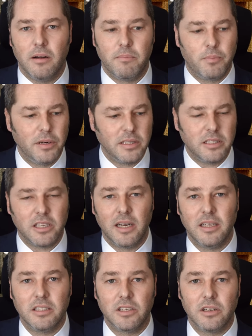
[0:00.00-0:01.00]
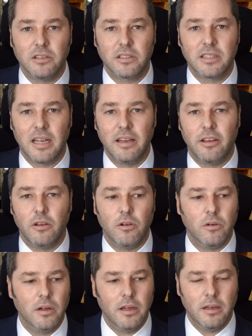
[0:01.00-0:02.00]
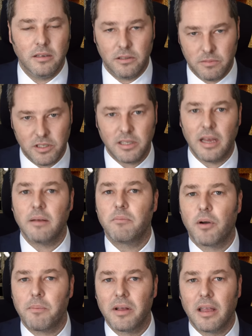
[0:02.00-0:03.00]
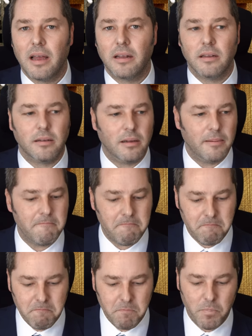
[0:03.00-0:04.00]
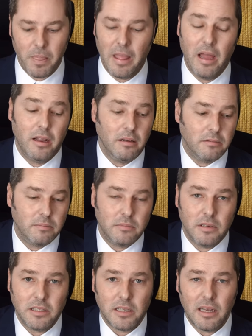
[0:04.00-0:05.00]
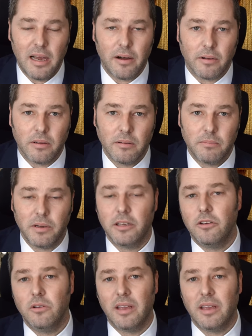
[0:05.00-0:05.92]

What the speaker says: pretty Chinese girls telling you state propaganda, and it's allowed. But you